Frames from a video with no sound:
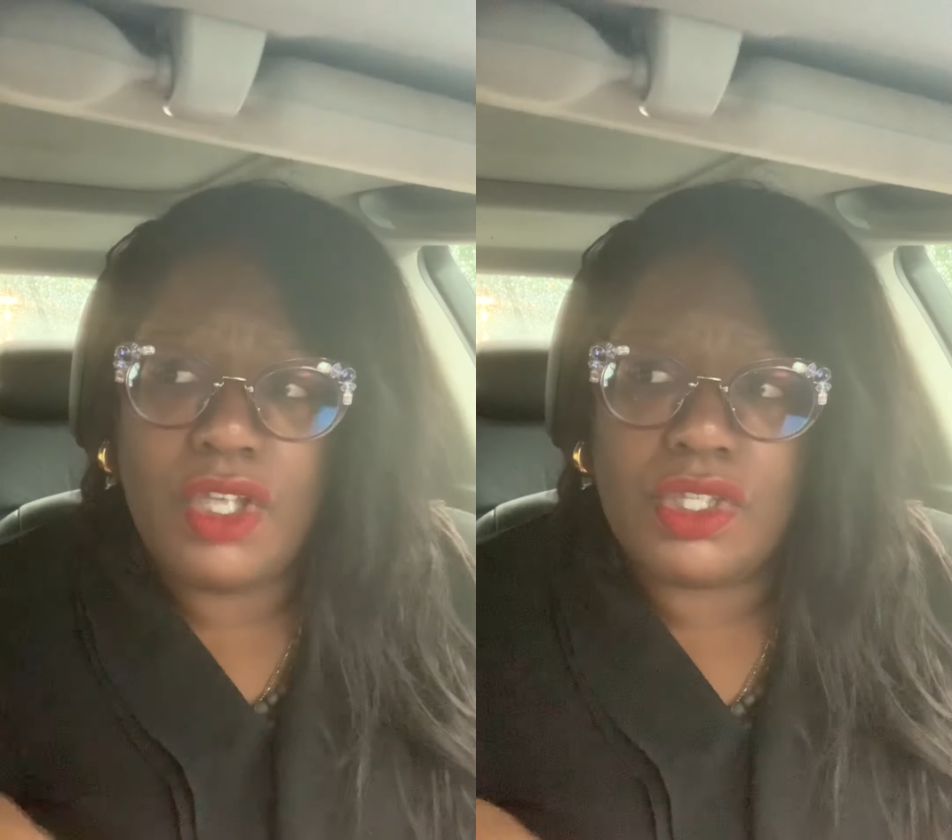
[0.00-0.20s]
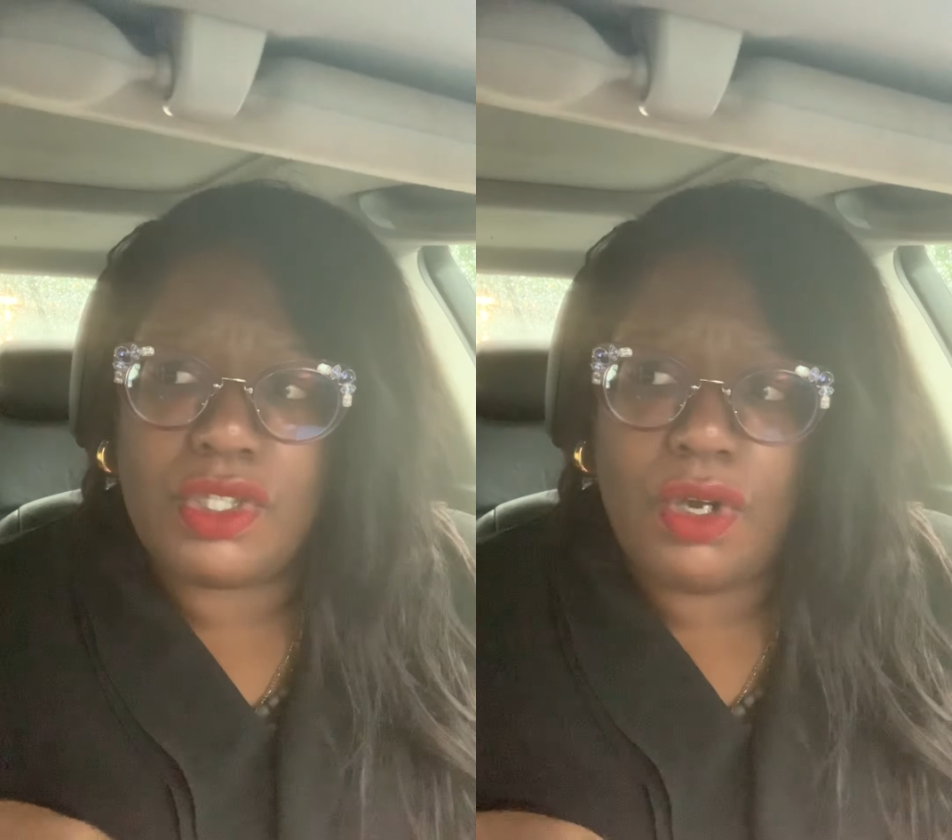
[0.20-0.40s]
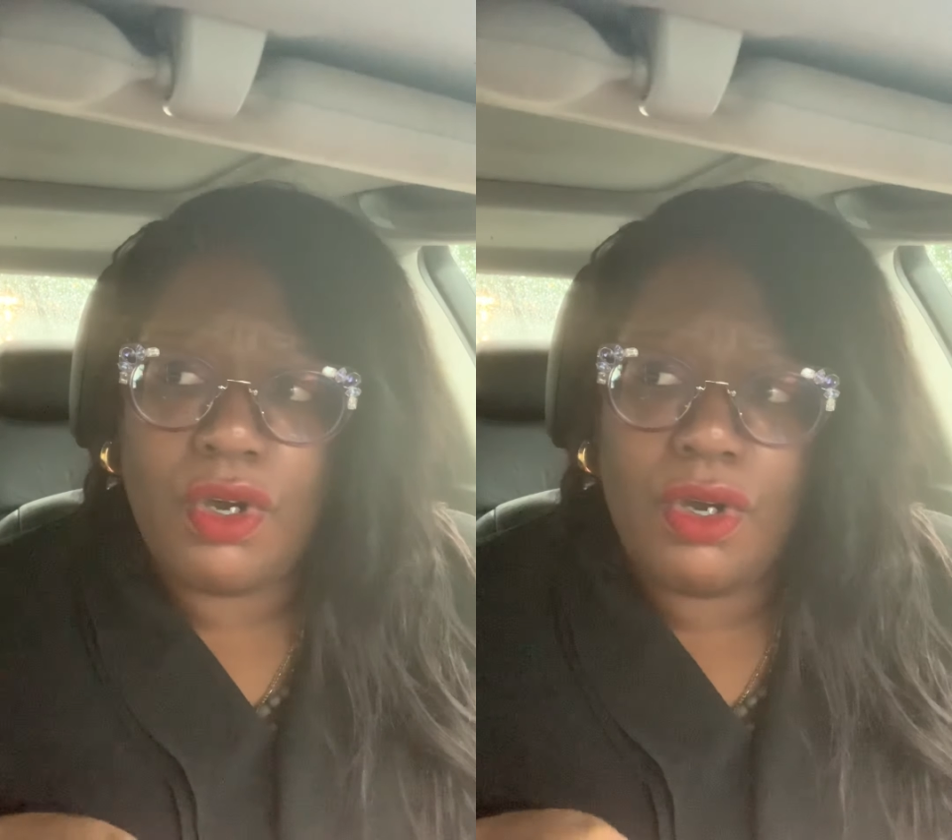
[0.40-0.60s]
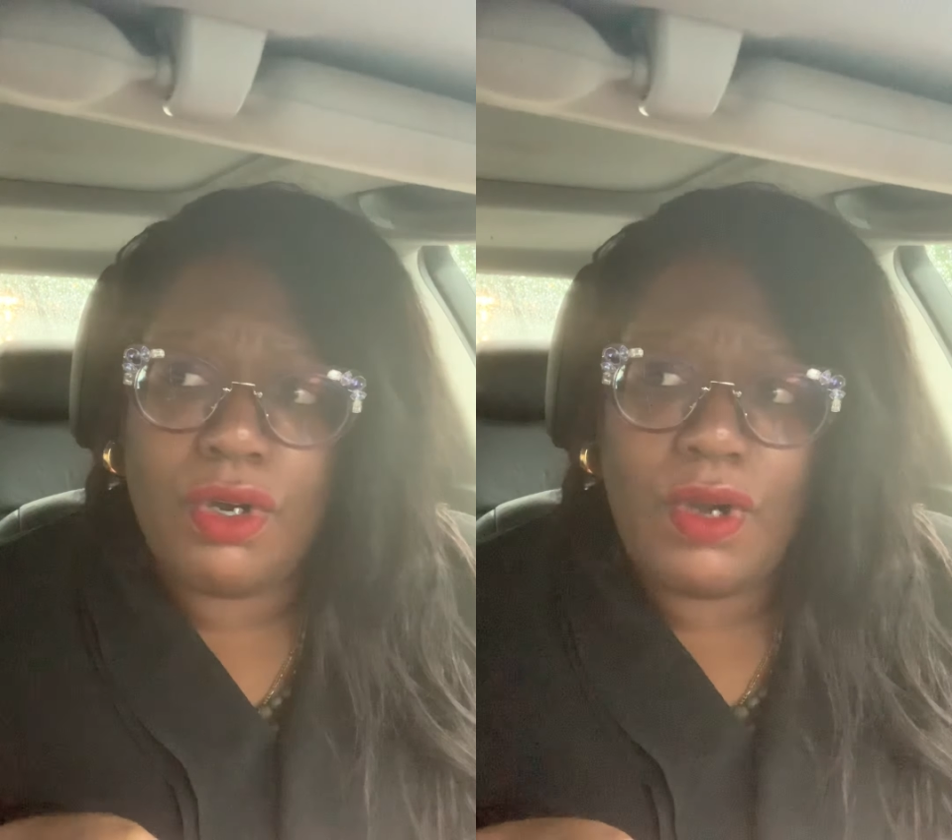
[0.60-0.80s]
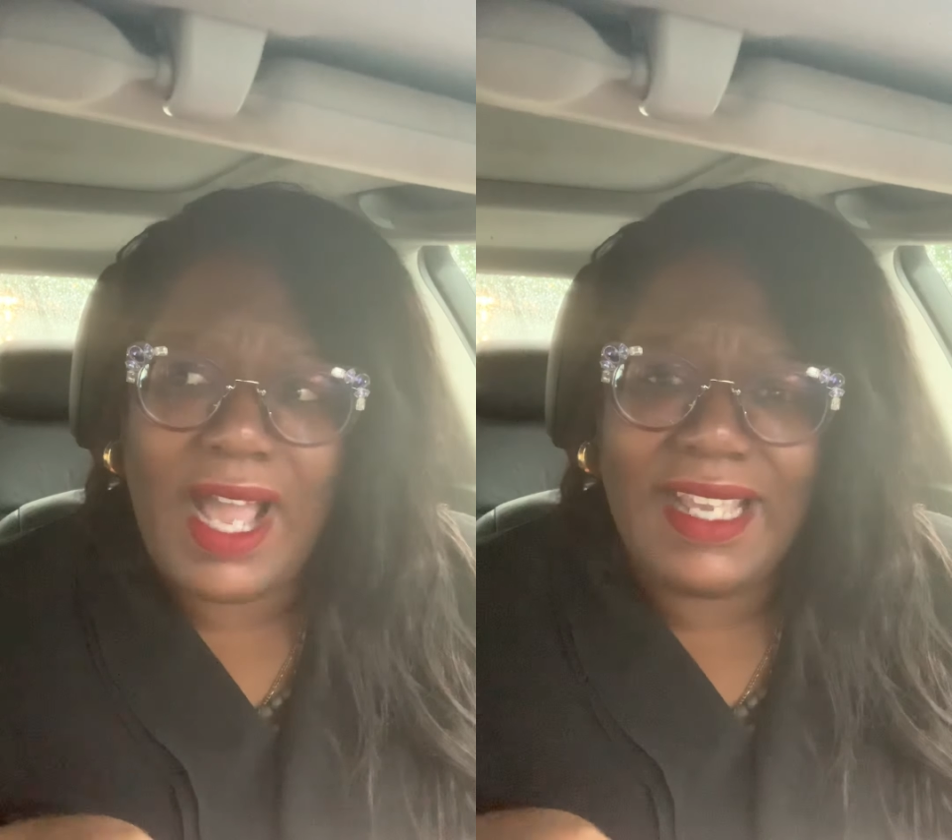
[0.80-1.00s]

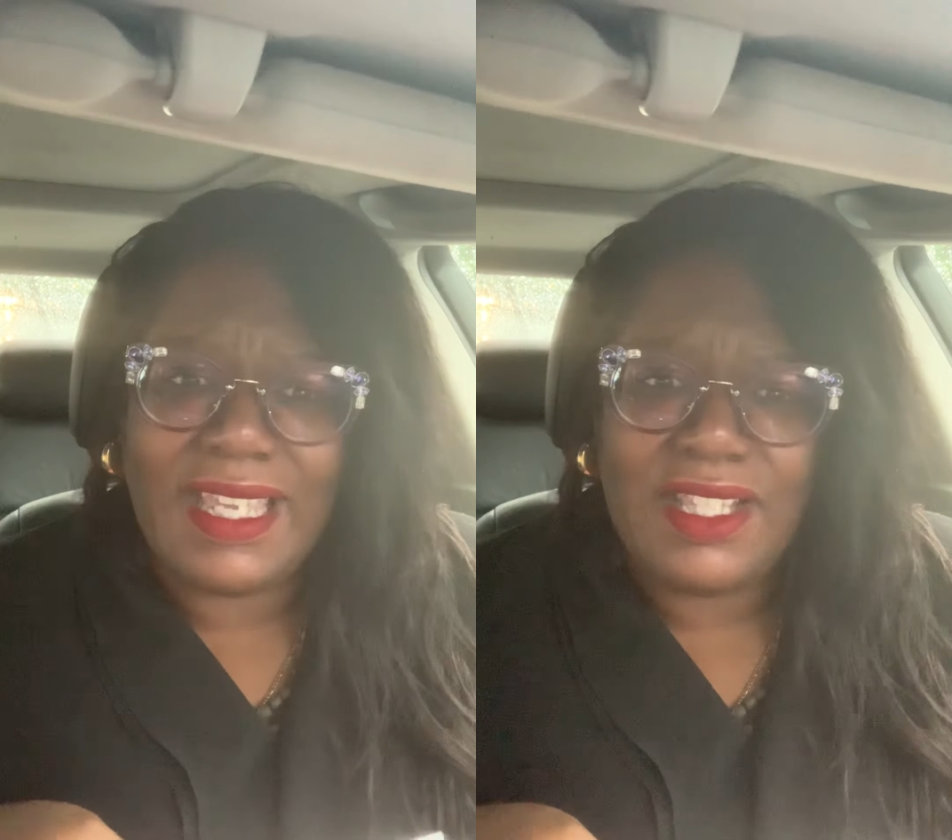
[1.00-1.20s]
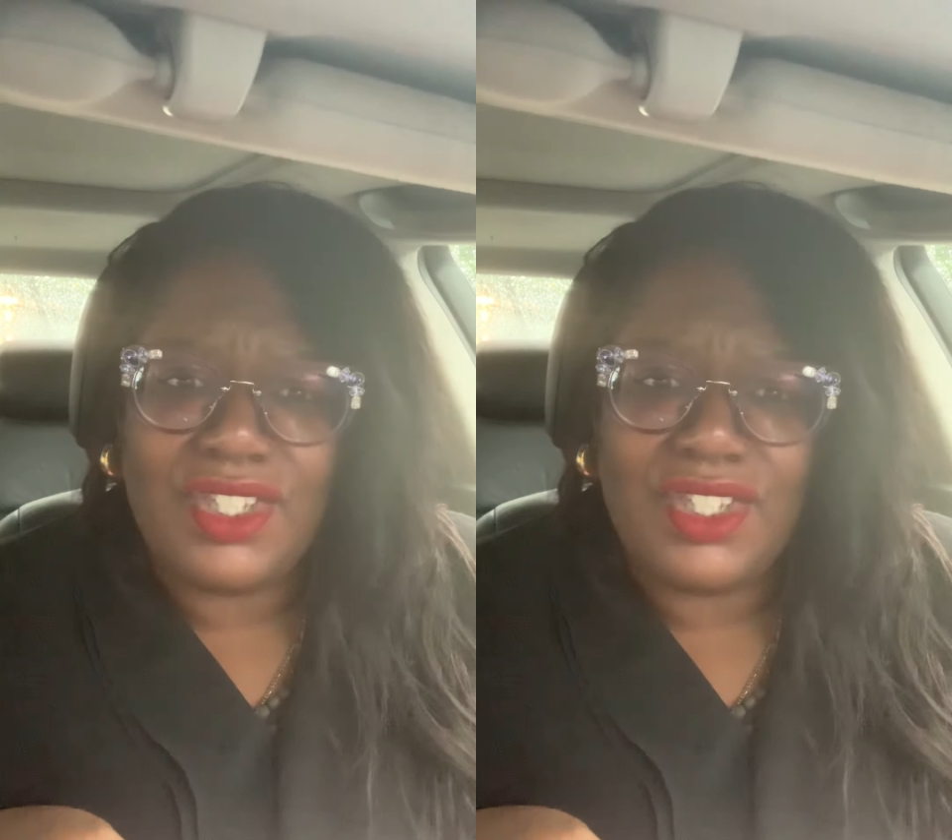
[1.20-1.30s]
so I get